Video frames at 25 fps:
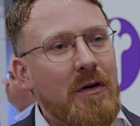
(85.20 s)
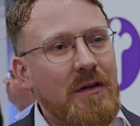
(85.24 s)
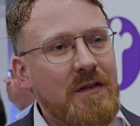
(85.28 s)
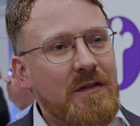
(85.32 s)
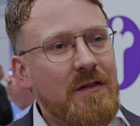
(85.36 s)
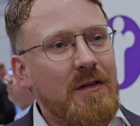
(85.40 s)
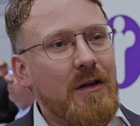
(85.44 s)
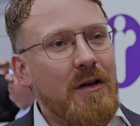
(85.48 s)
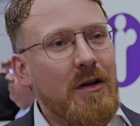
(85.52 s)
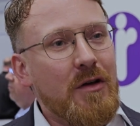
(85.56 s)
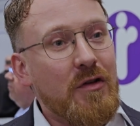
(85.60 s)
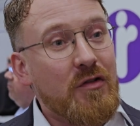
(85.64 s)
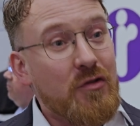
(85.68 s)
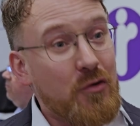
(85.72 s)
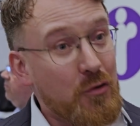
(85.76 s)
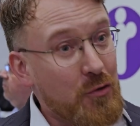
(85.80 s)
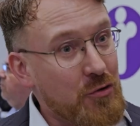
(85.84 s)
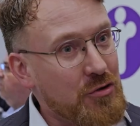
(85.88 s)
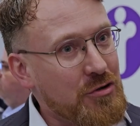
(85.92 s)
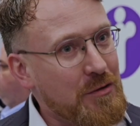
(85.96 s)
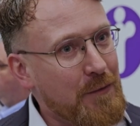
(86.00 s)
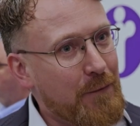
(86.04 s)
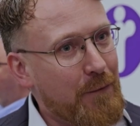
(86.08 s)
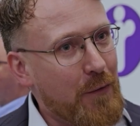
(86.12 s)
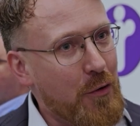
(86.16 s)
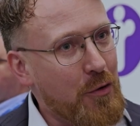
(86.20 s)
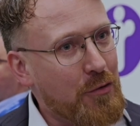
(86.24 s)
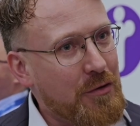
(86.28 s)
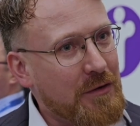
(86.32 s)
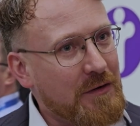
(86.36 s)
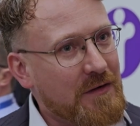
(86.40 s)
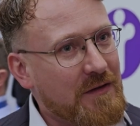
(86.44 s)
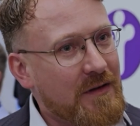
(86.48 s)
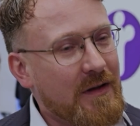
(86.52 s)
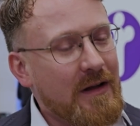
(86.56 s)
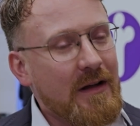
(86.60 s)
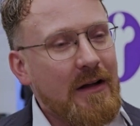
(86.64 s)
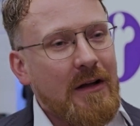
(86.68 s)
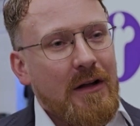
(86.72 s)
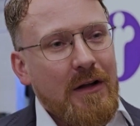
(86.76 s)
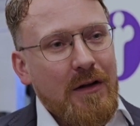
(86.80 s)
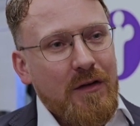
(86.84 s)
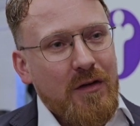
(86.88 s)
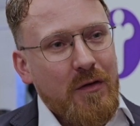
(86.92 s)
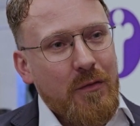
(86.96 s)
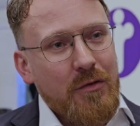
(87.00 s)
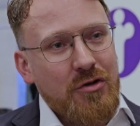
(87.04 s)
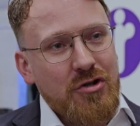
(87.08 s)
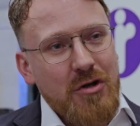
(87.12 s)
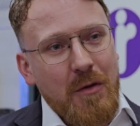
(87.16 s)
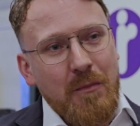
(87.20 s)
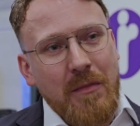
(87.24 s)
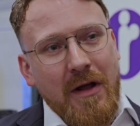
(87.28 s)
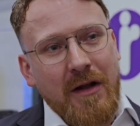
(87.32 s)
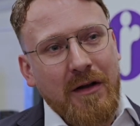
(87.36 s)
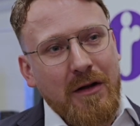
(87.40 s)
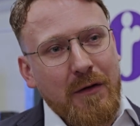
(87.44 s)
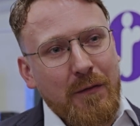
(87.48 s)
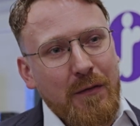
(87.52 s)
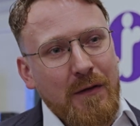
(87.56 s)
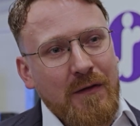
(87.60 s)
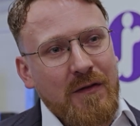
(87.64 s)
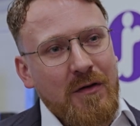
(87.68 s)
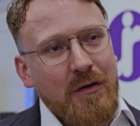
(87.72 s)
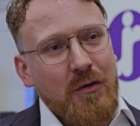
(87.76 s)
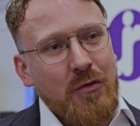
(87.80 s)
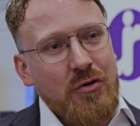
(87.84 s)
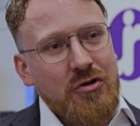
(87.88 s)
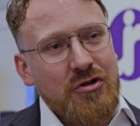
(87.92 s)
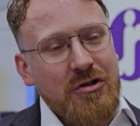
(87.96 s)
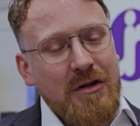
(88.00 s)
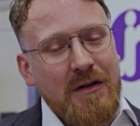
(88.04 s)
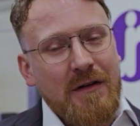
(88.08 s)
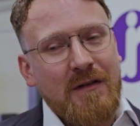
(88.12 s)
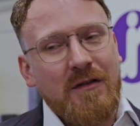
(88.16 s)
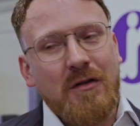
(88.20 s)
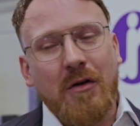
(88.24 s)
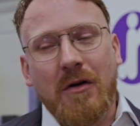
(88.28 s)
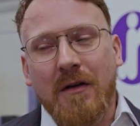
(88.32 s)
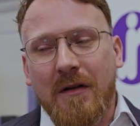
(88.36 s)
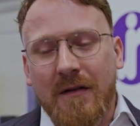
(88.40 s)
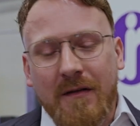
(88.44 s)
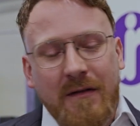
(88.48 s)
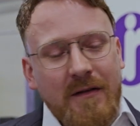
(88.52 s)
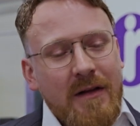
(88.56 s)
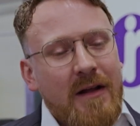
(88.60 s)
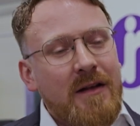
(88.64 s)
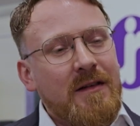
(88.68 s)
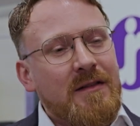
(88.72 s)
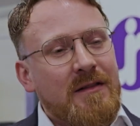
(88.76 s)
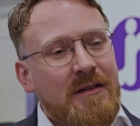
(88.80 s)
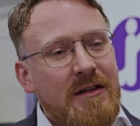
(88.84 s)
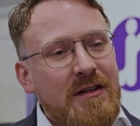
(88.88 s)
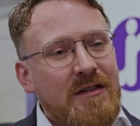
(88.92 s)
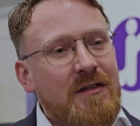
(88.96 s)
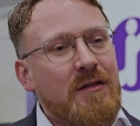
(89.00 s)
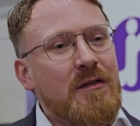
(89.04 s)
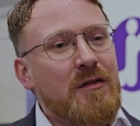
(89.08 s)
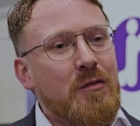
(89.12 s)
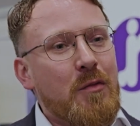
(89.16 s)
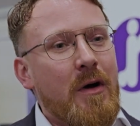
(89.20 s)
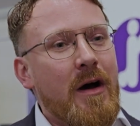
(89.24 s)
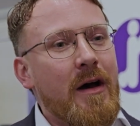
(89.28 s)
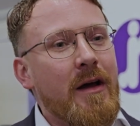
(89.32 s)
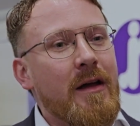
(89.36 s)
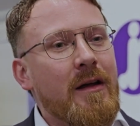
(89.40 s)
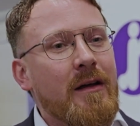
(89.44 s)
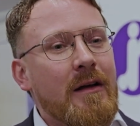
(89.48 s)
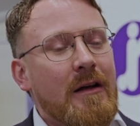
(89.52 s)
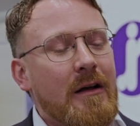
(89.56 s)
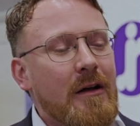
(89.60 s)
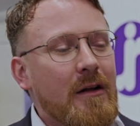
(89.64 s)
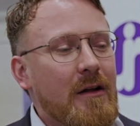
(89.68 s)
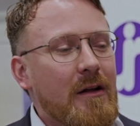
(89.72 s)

was solution focused. So we showed many different solutions. So this is why